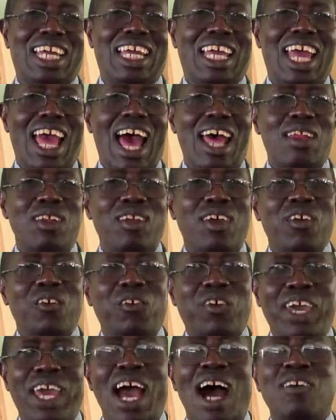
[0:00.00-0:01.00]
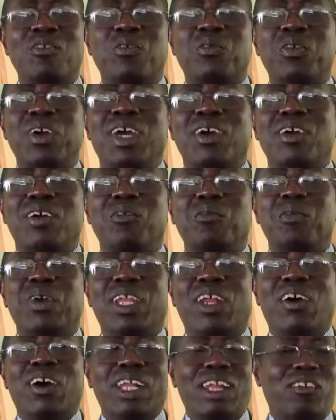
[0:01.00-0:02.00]
And we have
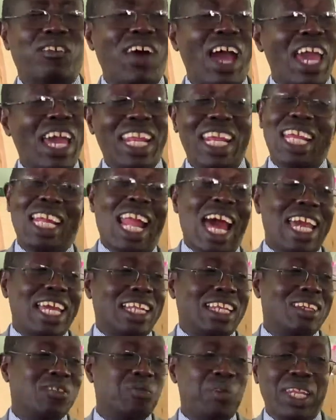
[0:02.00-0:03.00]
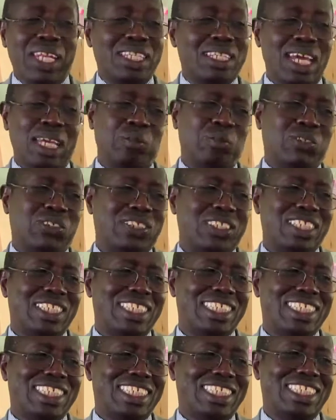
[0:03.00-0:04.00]
been on the firing line many times.
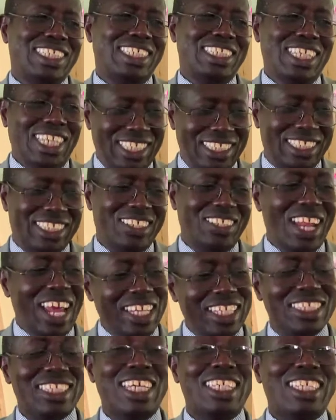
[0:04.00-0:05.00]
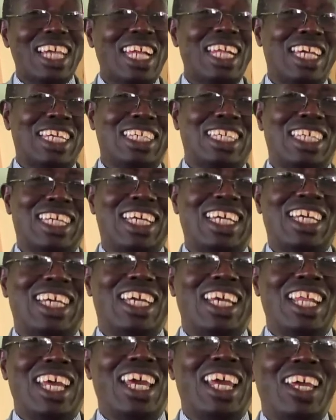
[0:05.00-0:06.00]
Yes, that is a challenge.
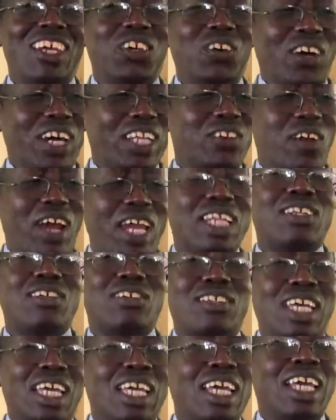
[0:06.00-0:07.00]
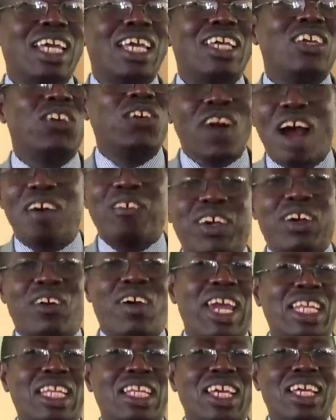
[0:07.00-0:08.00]
You are trying to say you have a
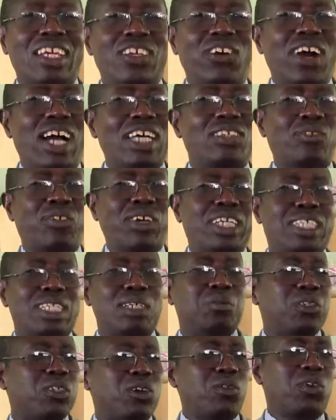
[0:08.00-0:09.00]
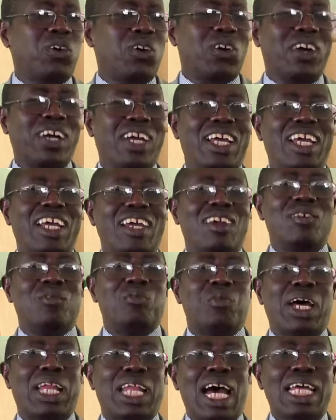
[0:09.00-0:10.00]
right, you as victims of war.
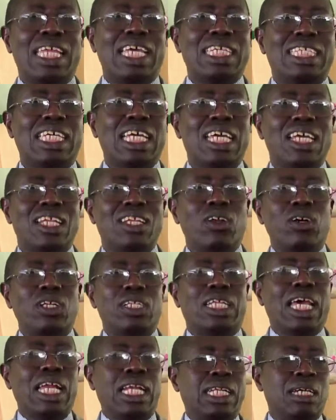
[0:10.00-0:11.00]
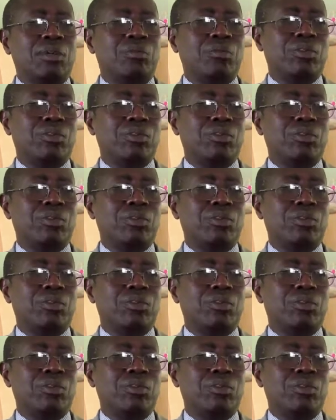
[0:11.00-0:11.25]
But others say, don't tell them.